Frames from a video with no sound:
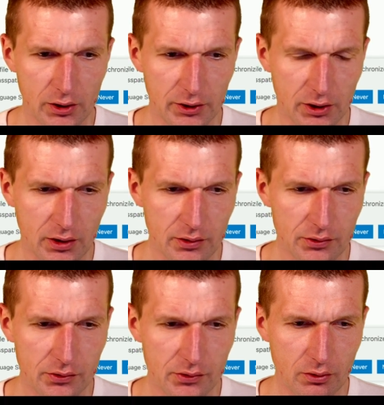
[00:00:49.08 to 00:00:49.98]
delete the
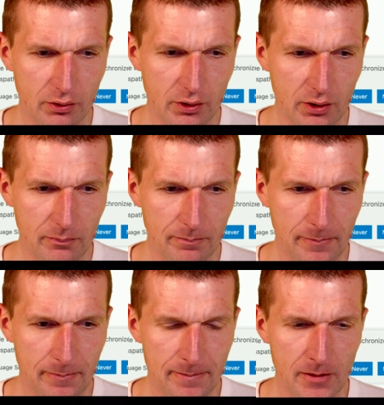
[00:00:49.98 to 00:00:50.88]
tests. Okay.
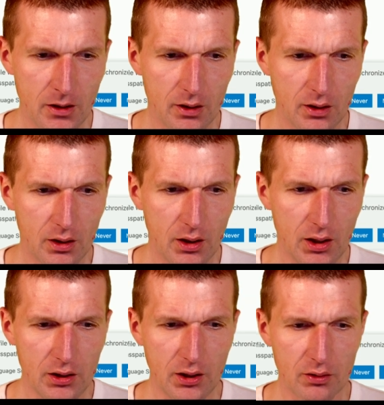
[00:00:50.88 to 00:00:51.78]

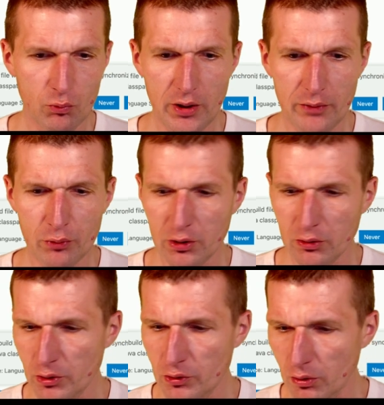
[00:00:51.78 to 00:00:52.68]
And then we have
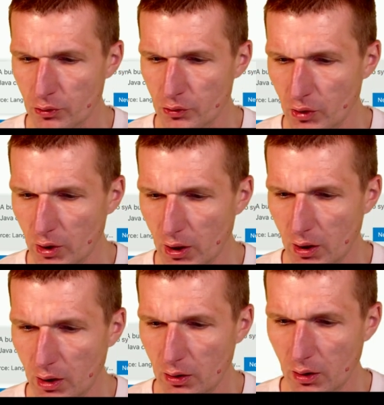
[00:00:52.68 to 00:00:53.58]
greeting resource.
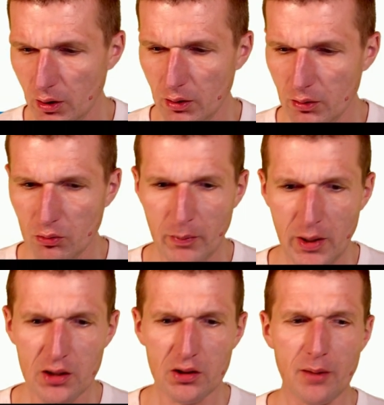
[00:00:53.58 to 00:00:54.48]
And uh, to
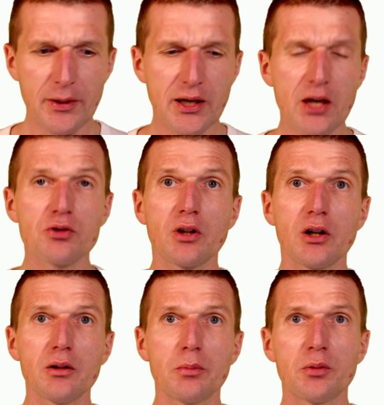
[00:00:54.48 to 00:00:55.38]
make the application
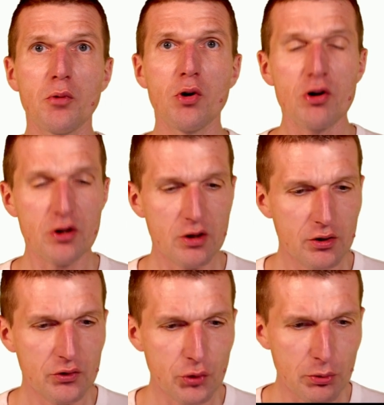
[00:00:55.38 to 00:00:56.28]
a little bit more
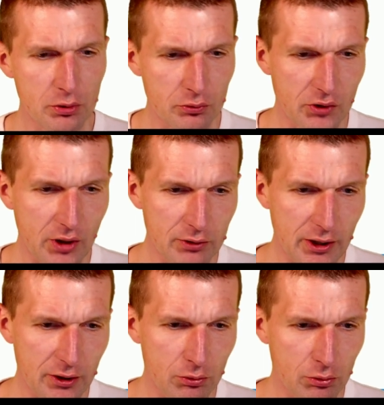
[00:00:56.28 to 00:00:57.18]
serious, I would
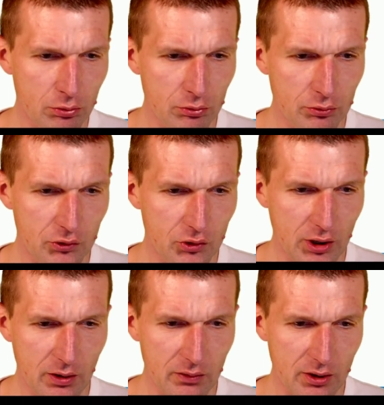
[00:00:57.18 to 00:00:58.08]
like to introduce
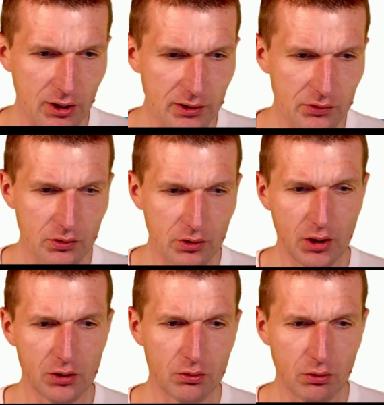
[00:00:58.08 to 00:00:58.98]
another class
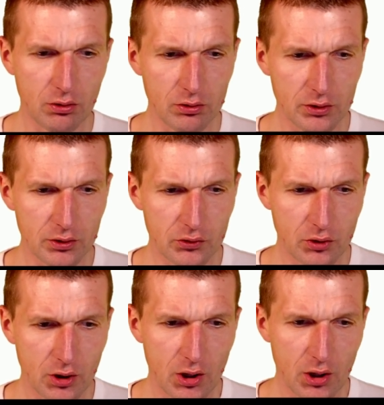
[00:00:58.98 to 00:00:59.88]
and call this